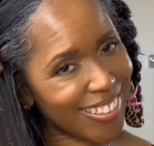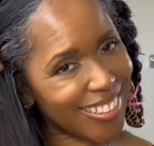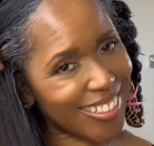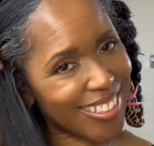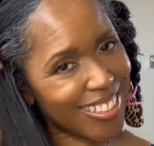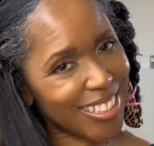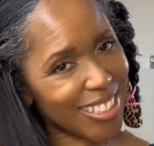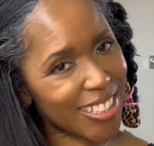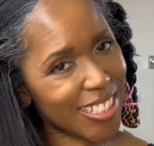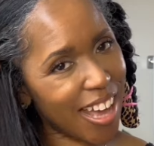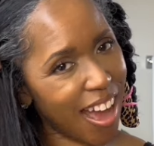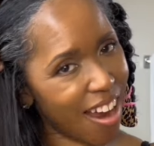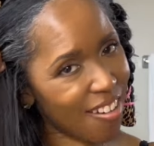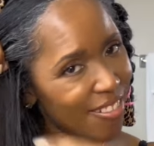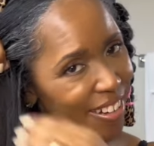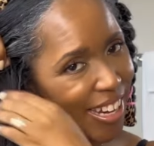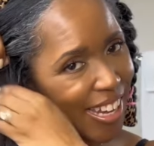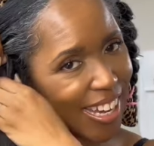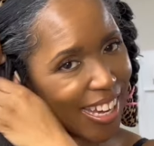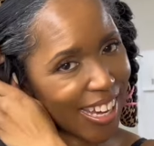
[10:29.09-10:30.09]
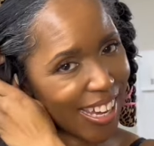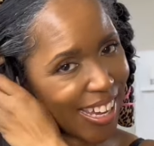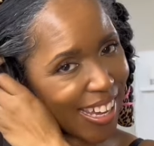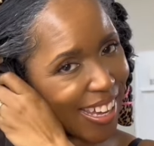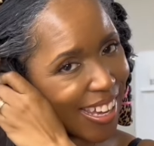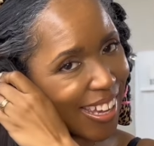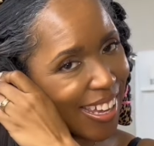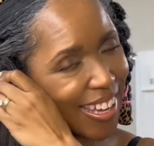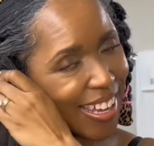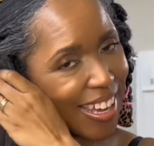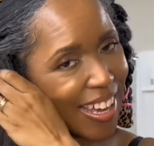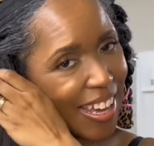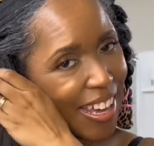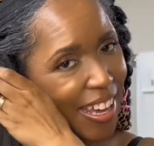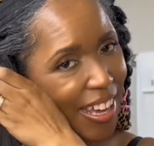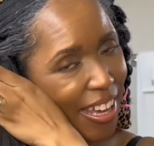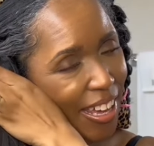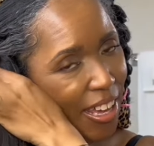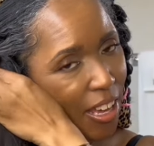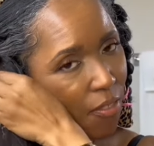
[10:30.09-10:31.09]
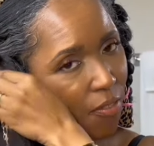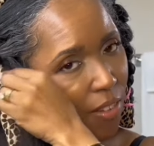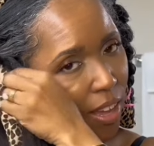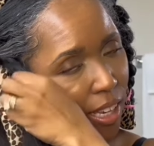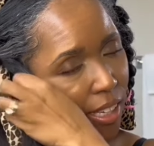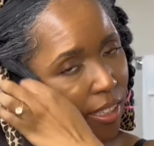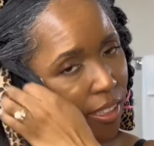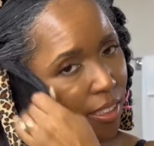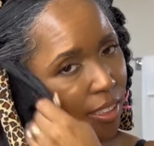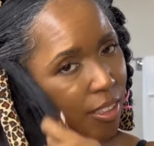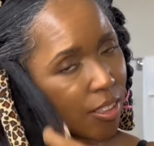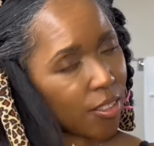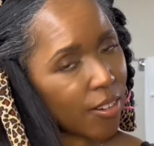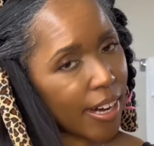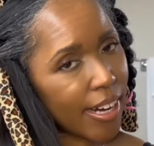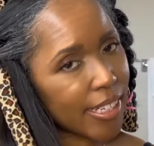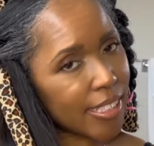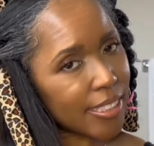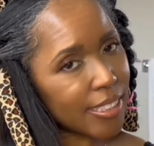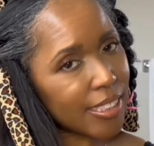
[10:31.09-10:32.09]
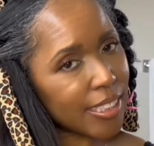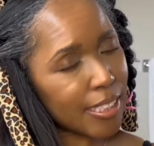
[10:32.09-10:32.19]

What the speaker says: Sorry if I look crazy.